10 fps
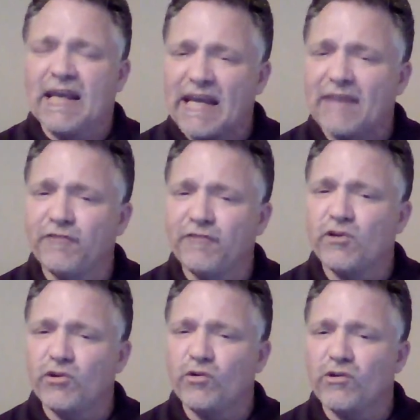if
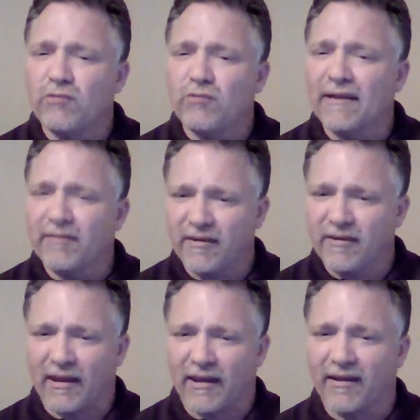you do the right
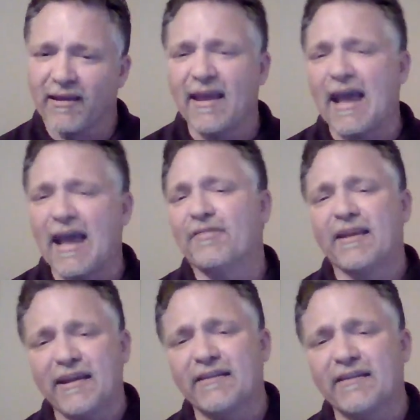thing, at the
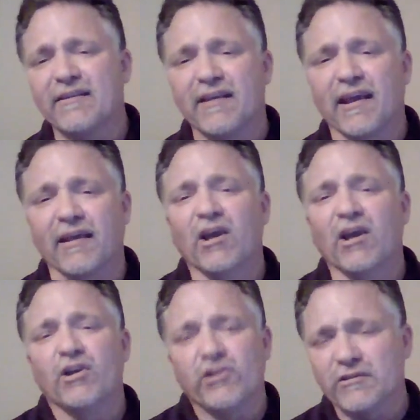end of the day,
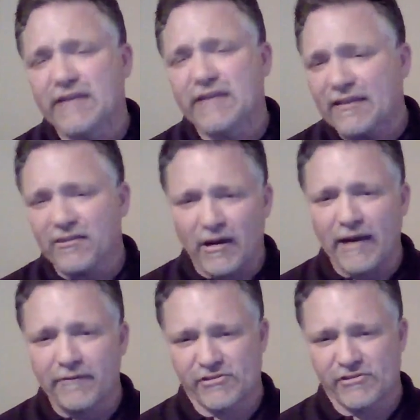you'll get the
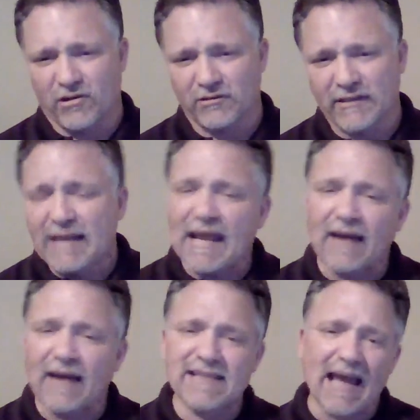right result.
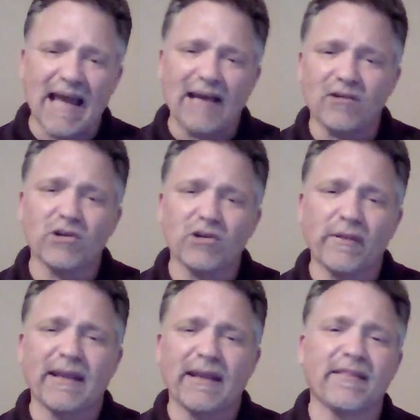Now, see, I don't know
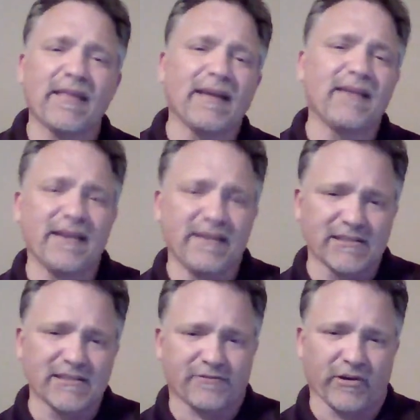when the end of that day
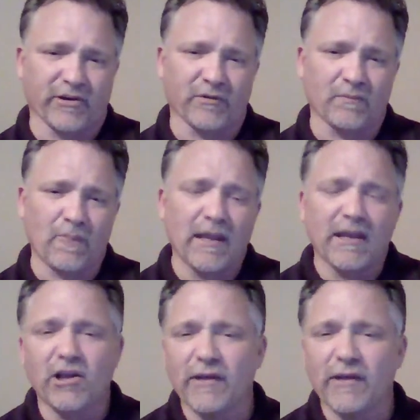is for you.
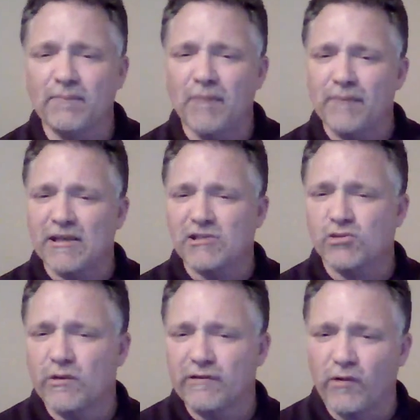You know, it might be a
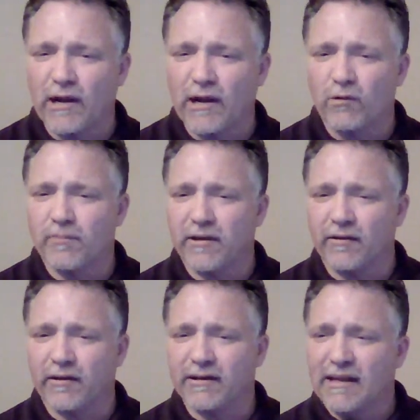24-hour
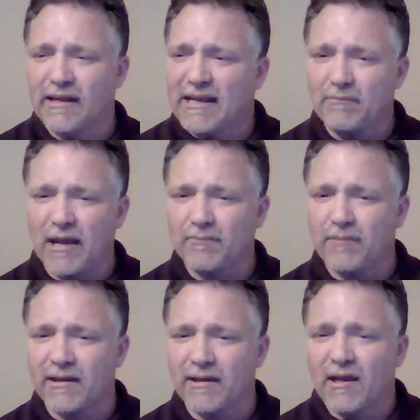period. It might
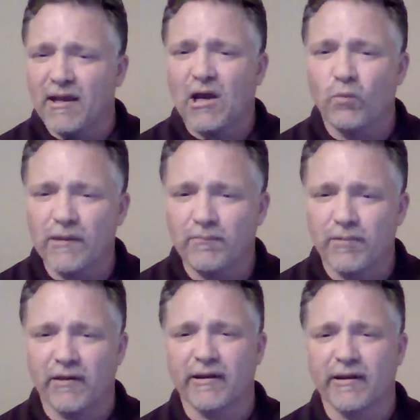be a week
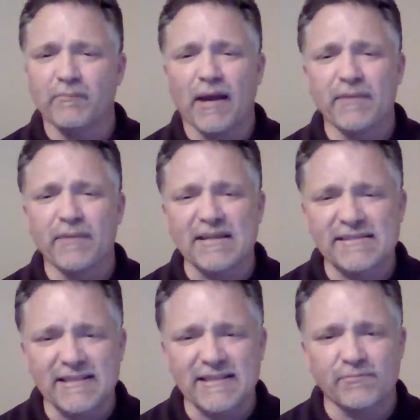period. It might be a
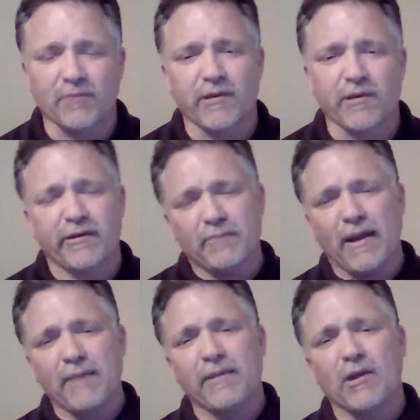6-month period. It
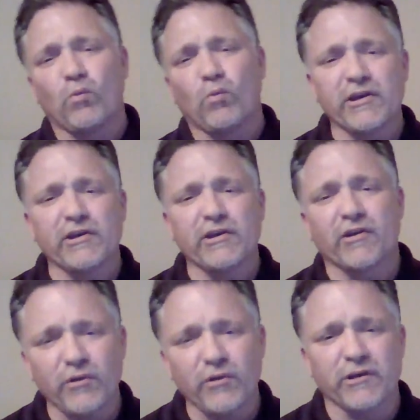might be a 1-year or
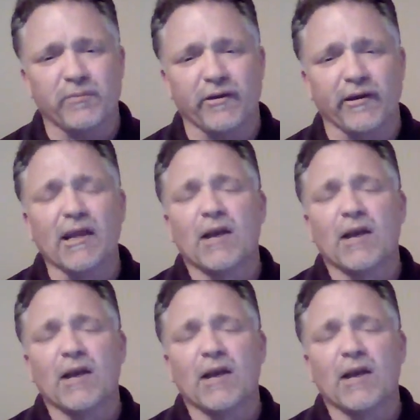2-year period.